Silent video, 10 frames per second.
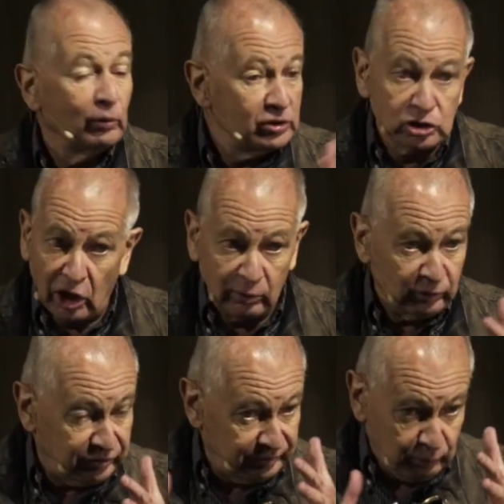We start
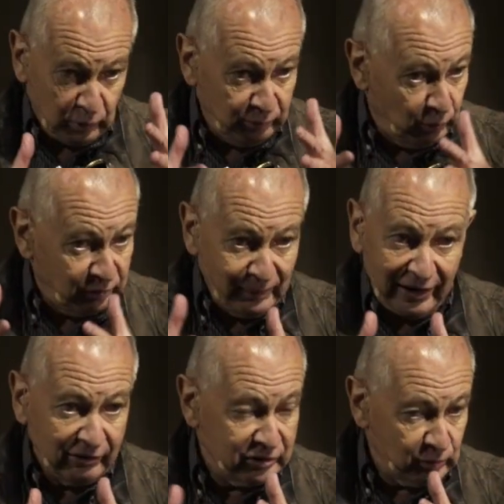with marriage.